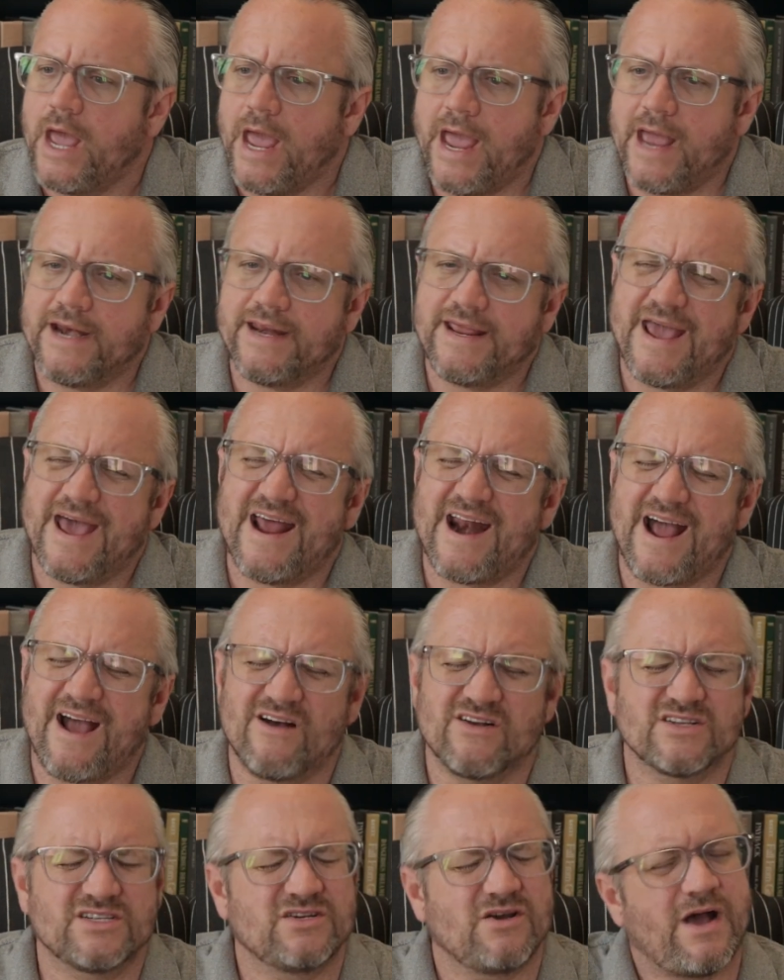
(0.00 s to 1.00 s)
And yet I
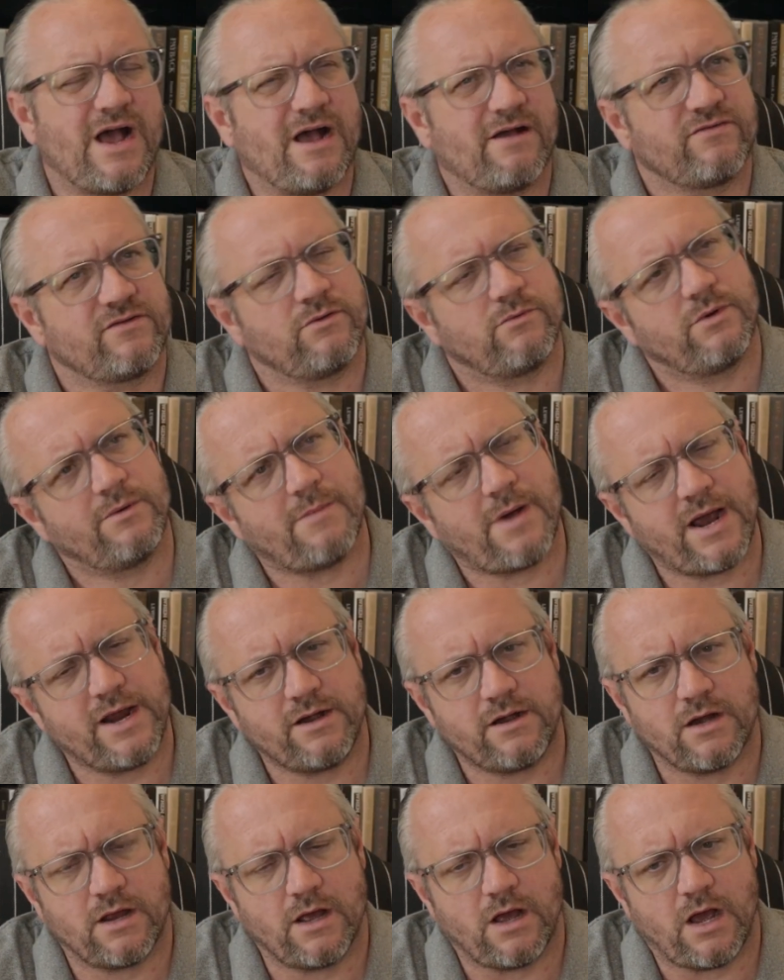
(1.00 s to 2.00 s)
also have to
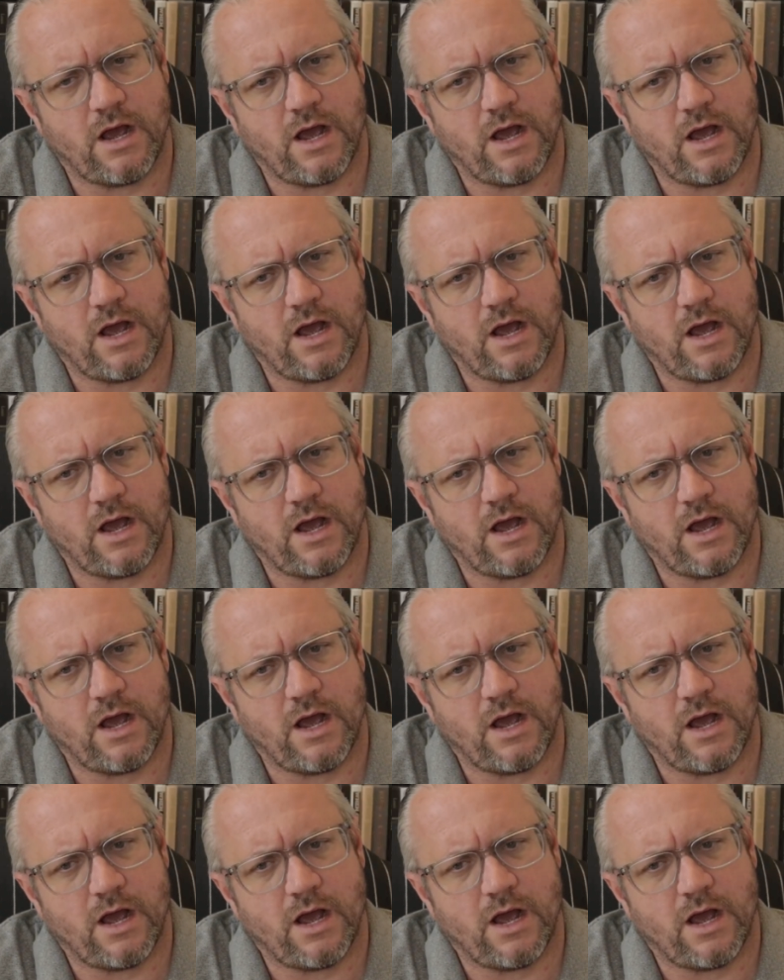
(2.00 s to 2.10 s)
remind